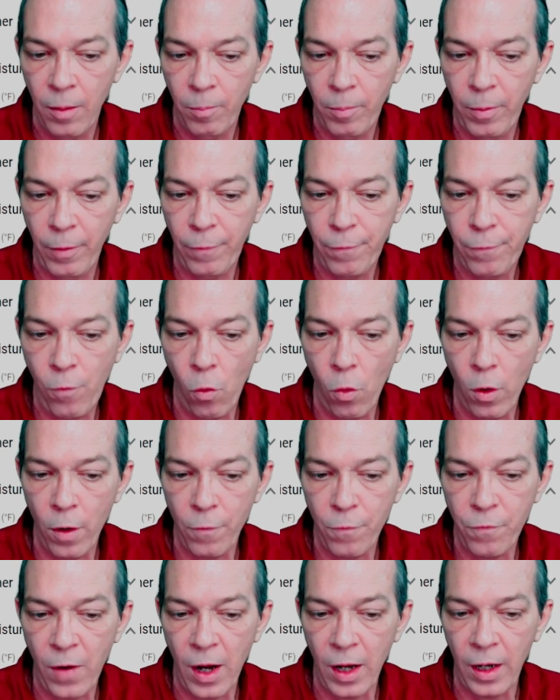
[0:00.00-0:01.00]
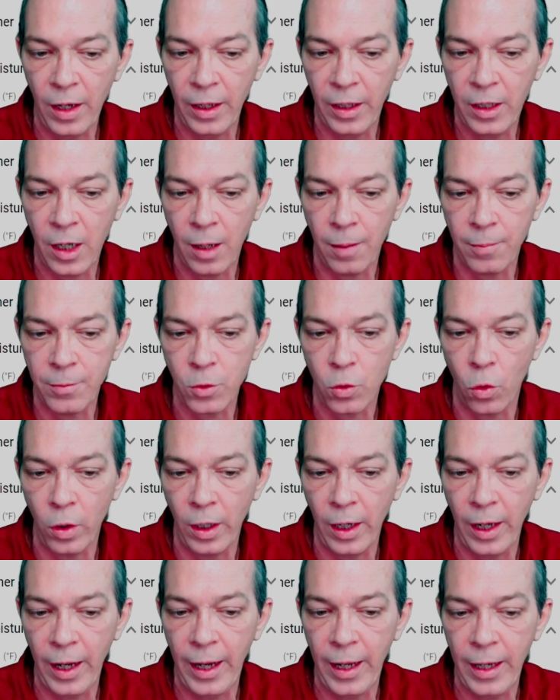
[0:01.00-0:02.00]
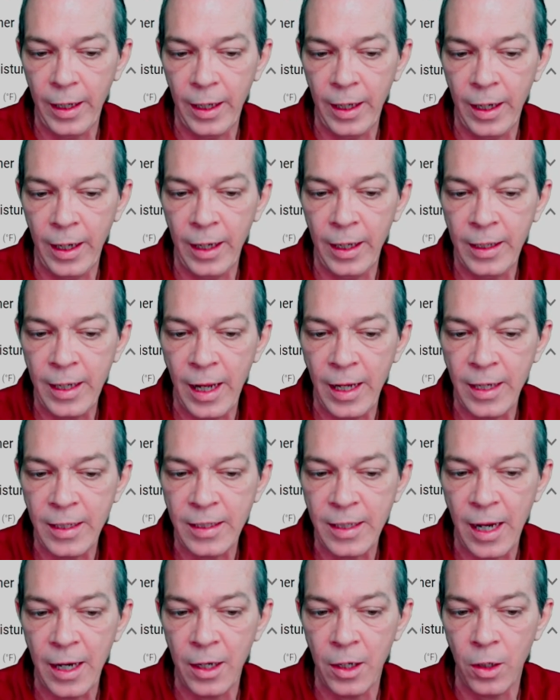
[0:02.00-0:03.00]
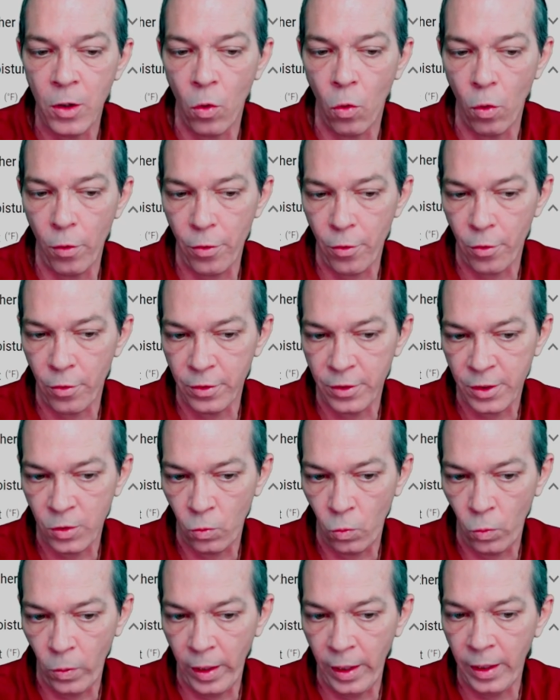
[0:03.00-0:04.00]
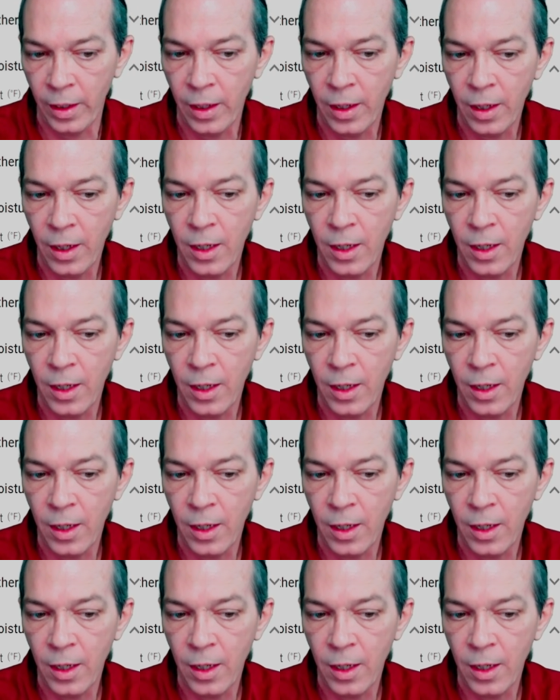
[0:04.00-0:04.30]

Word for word: before it finally comes on land, and it takes that northern swing.